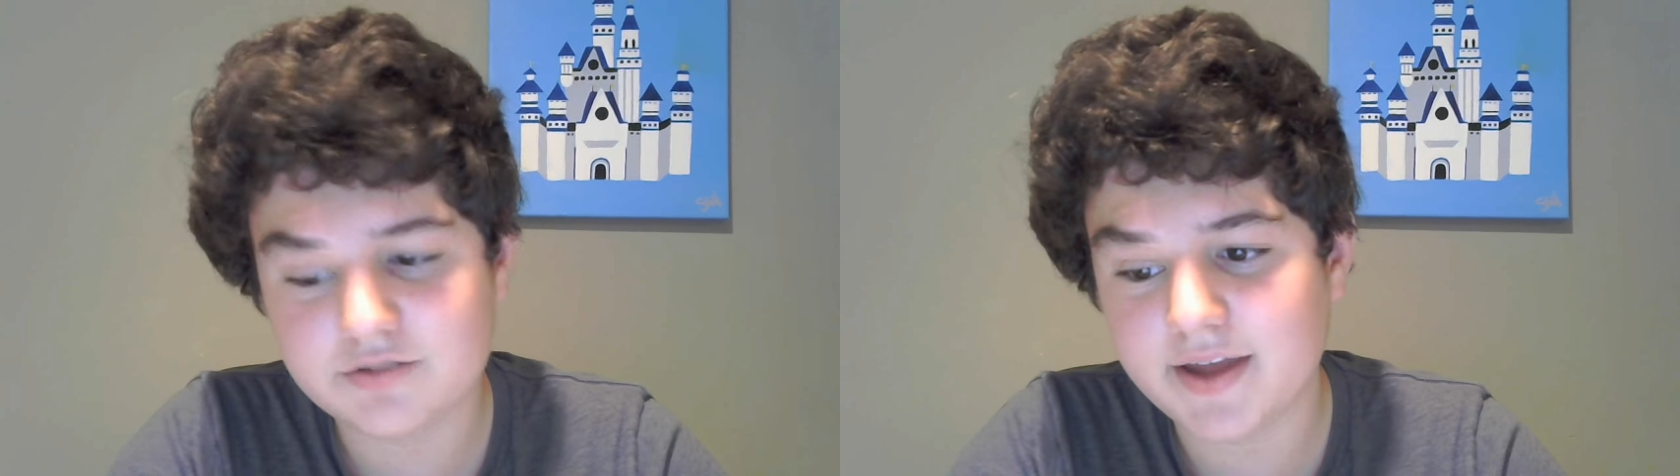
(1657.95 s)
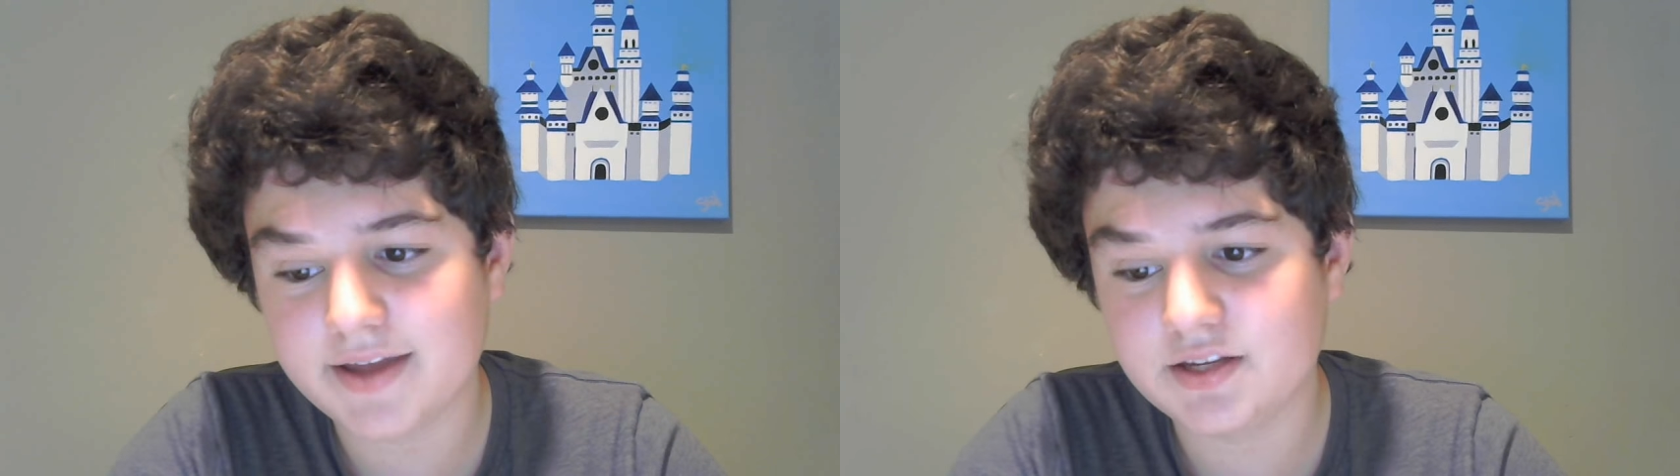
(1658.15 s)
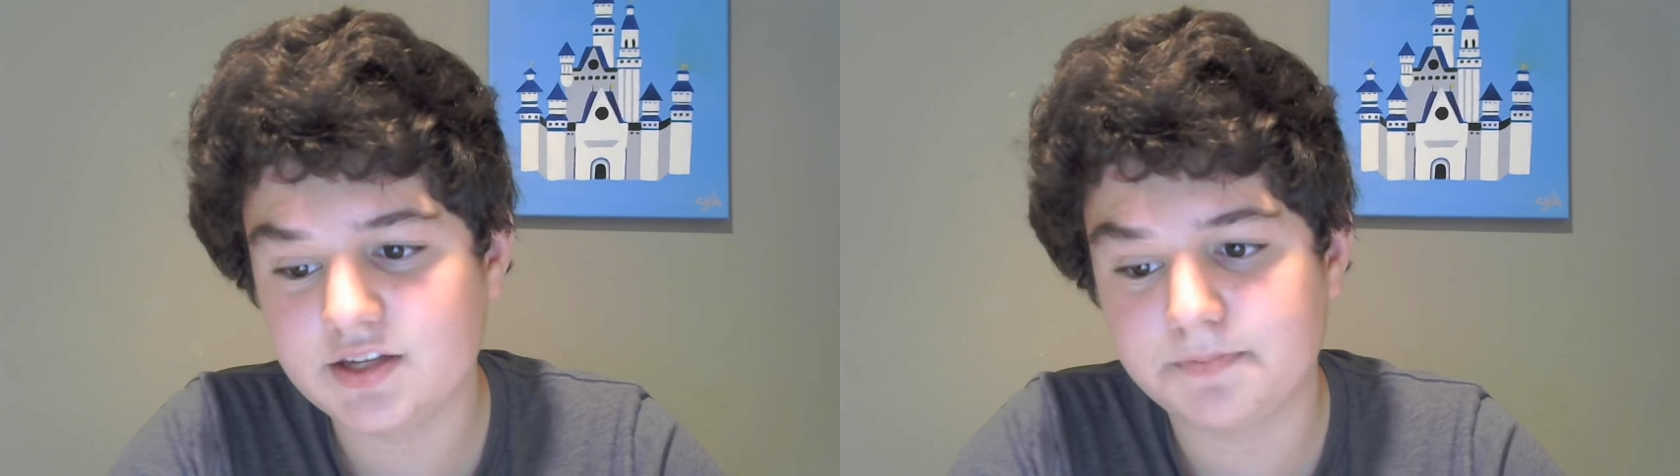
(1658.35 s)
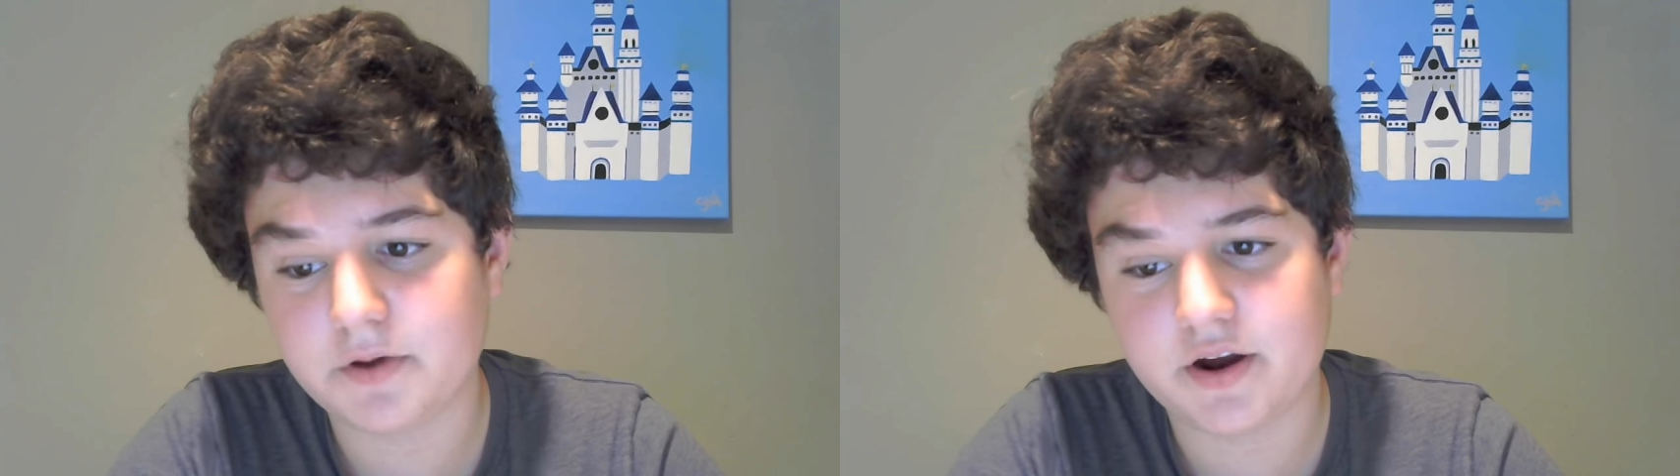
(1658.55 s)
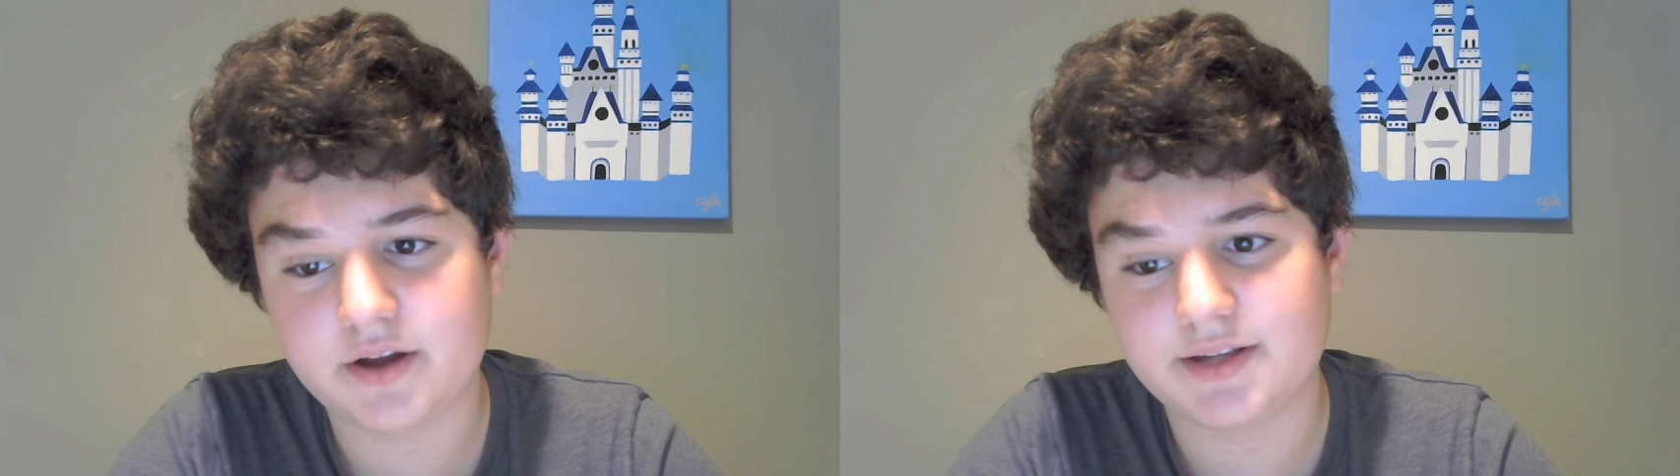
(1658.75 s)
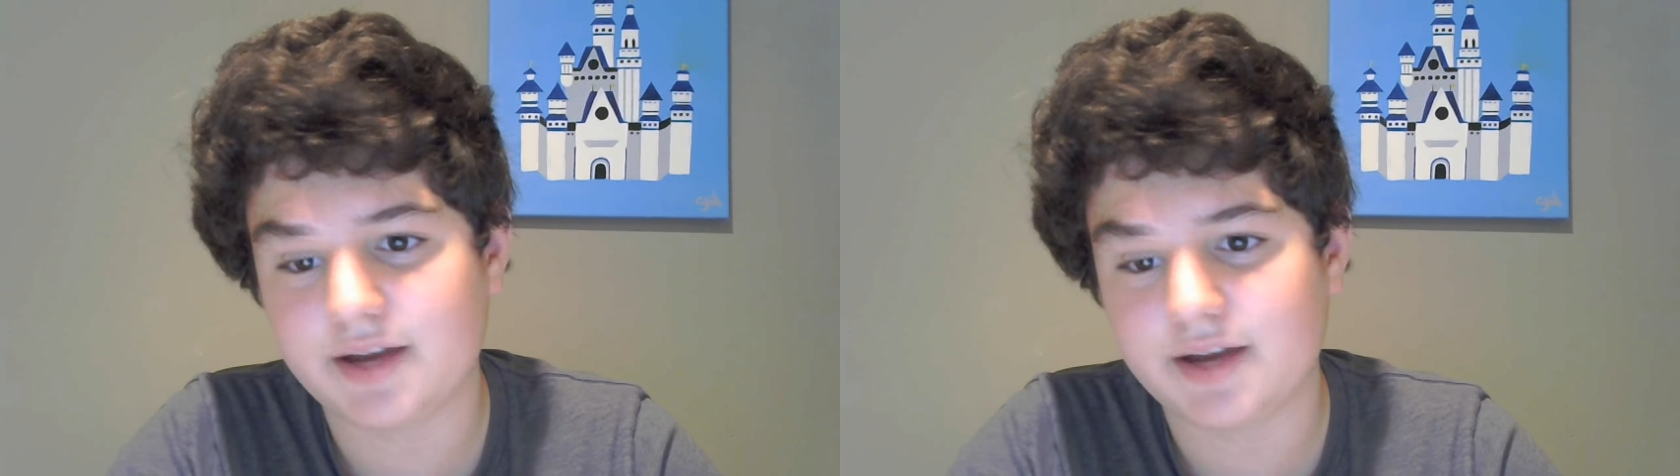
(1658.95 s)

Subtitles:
guest experience,